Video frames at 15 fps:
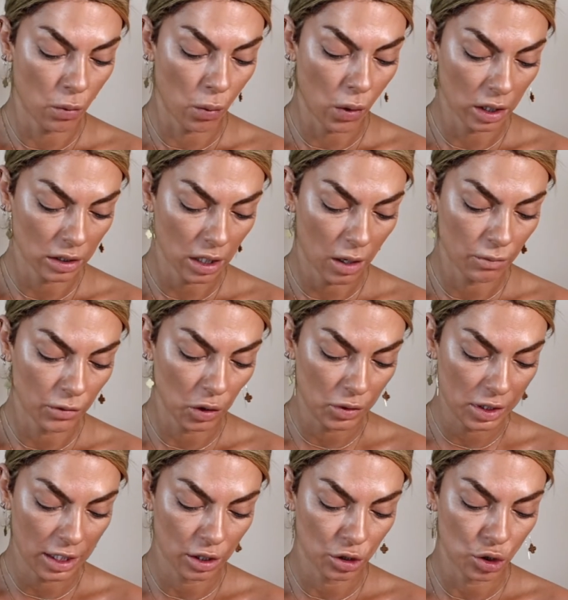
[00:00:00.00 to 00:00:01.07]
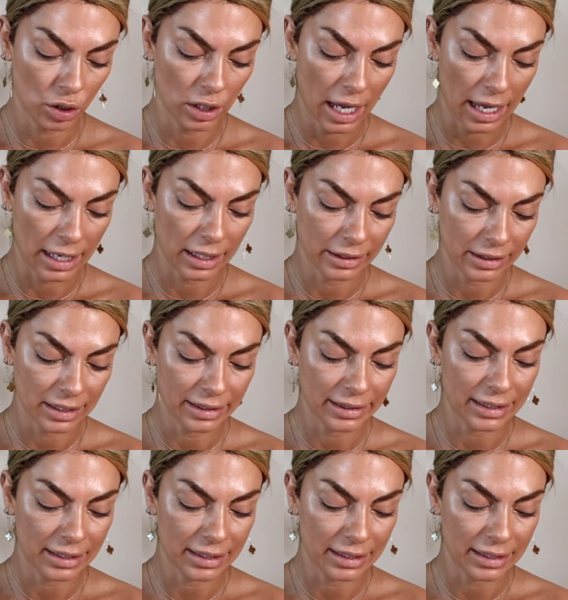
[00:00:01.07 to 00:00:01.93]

What I'm using today is